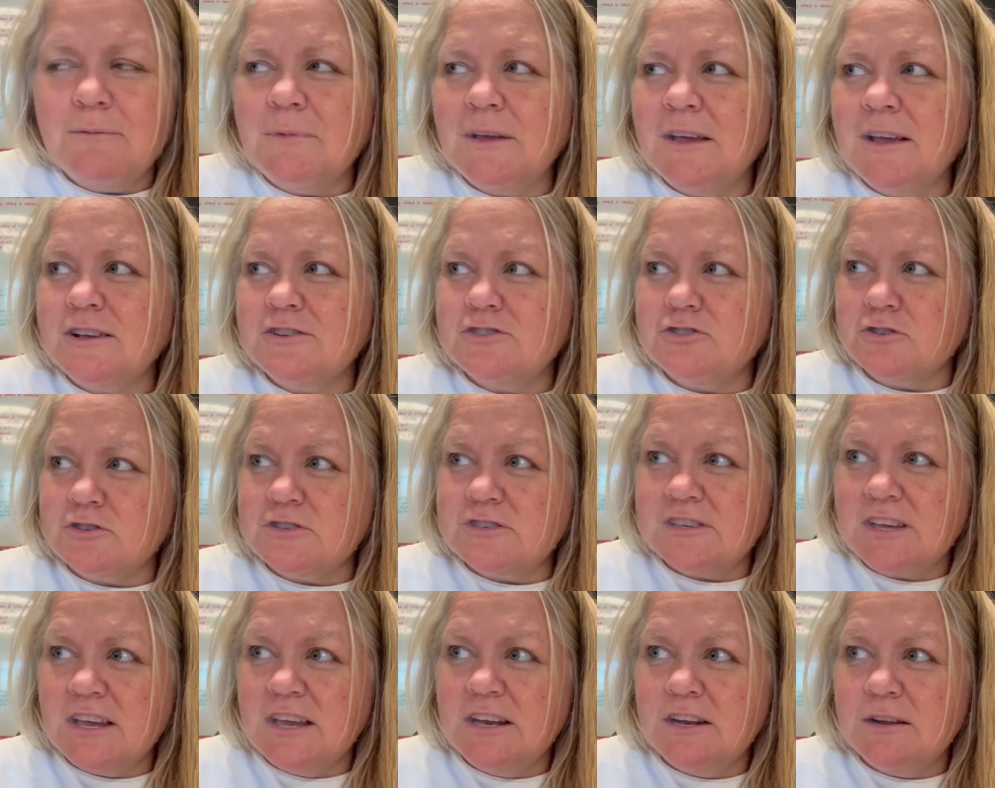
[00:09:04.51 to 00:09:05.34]
Because your
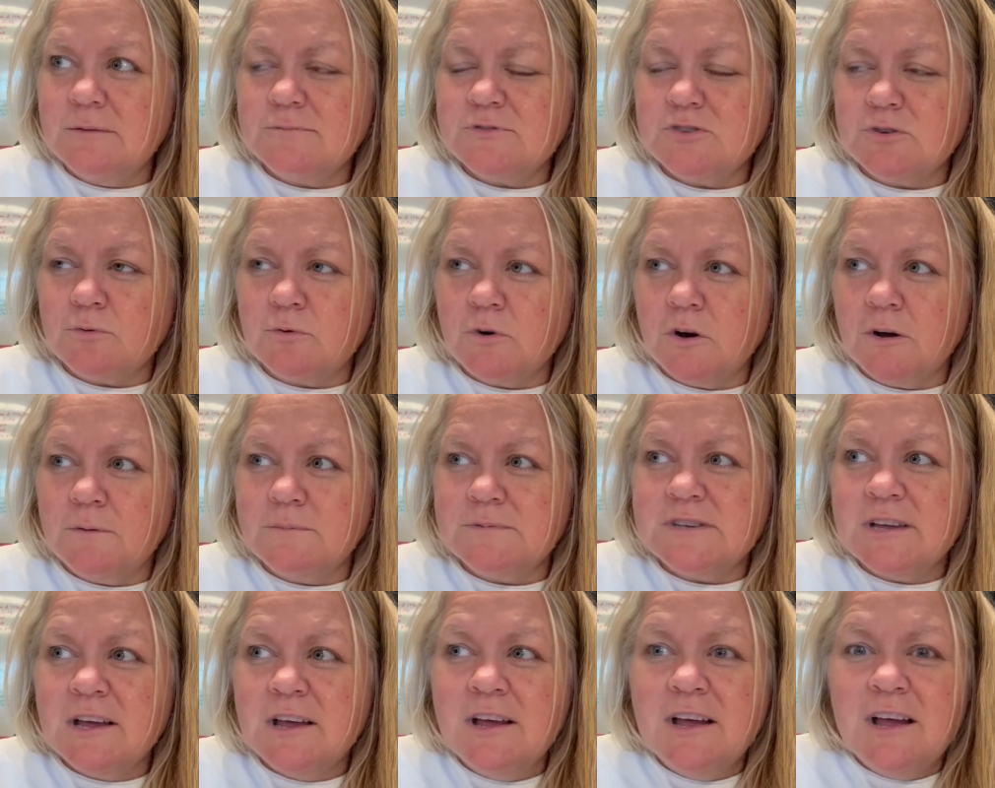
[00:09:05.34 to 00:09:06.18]
skin
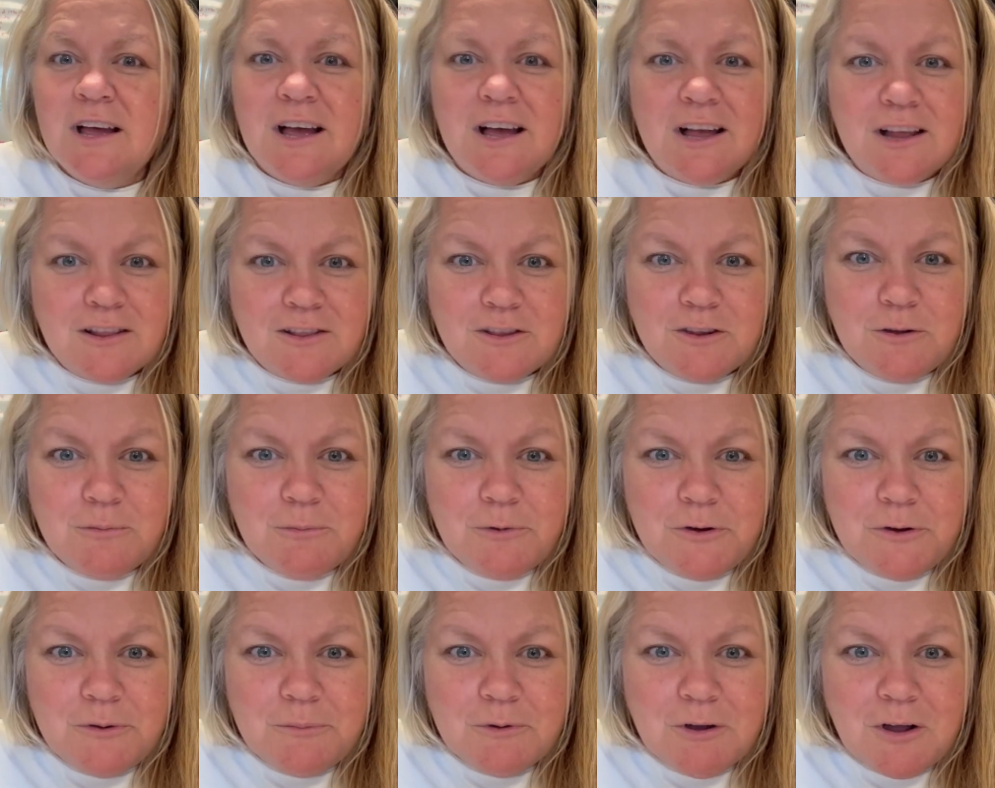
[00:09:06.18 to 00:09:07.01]
absorbs
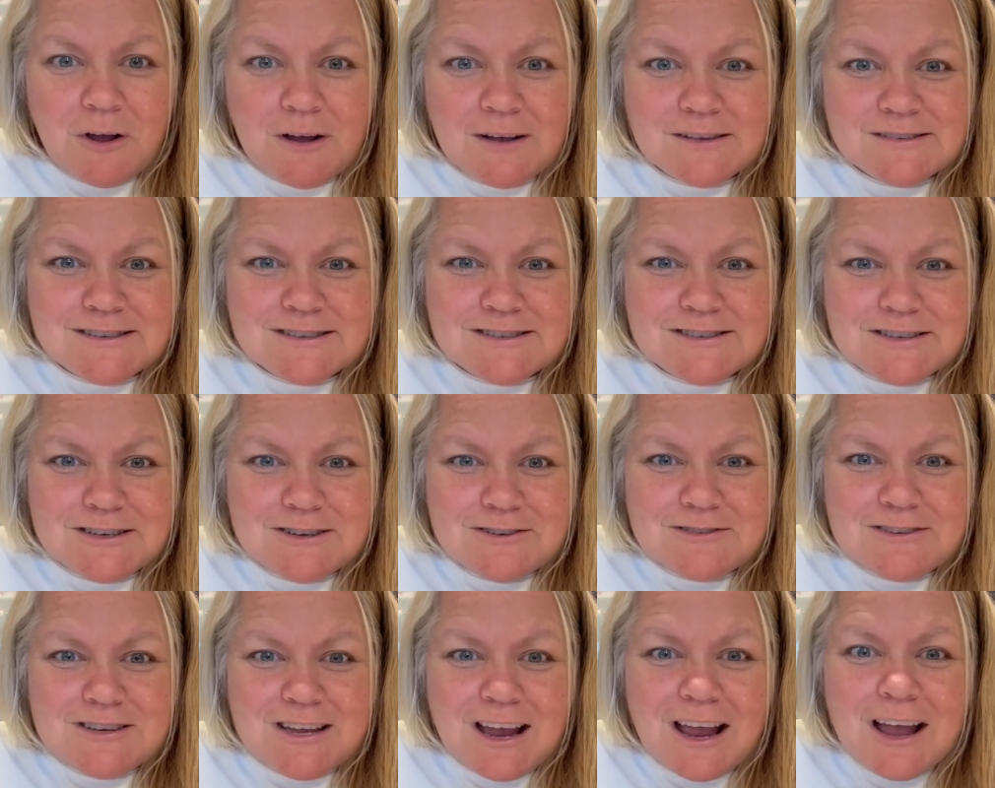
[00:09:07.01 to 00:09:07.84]
aluminum, causes
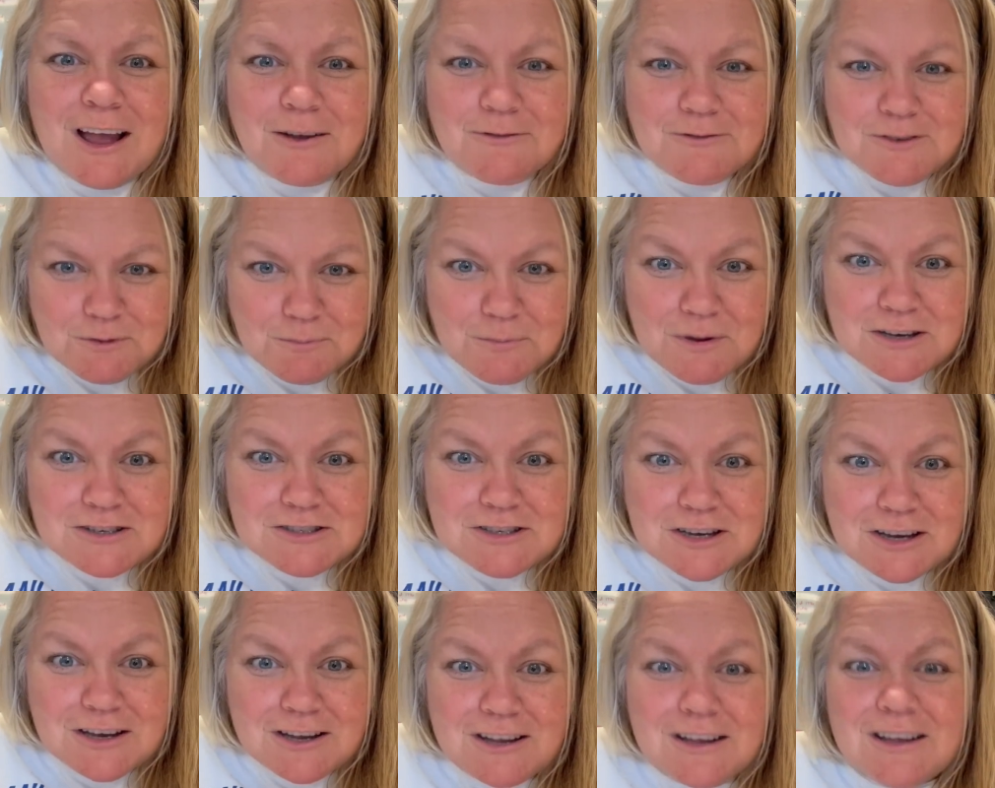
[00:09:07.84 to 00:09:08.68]
you to have
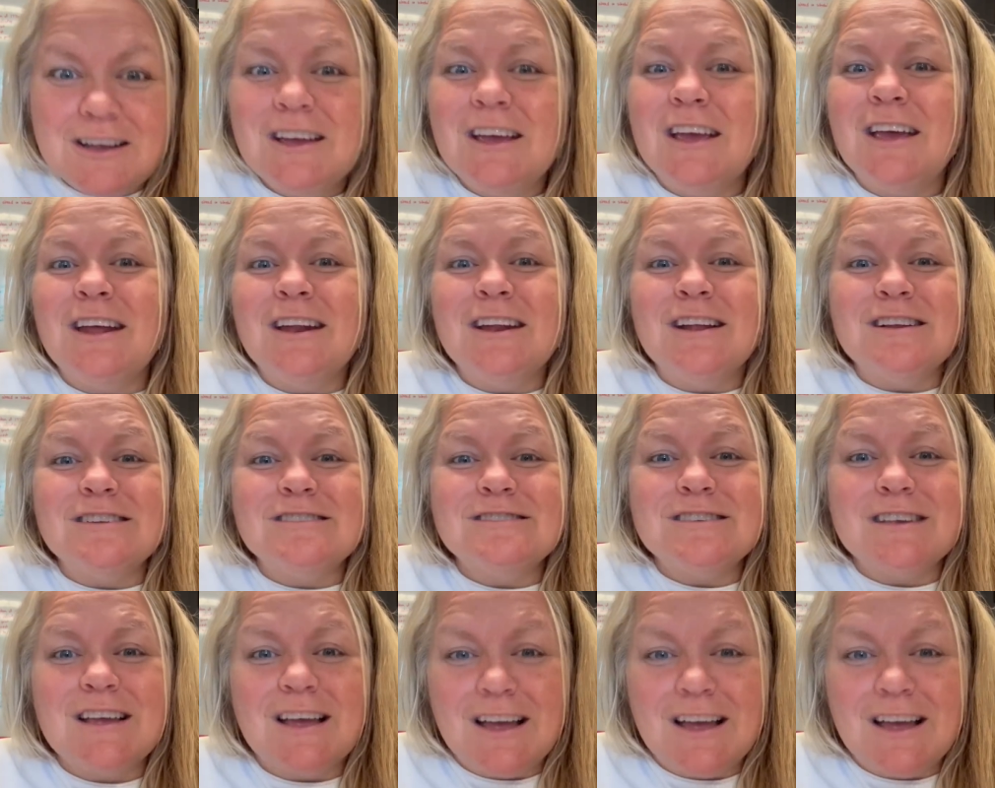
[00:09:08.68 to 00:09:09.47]
dementia, and it's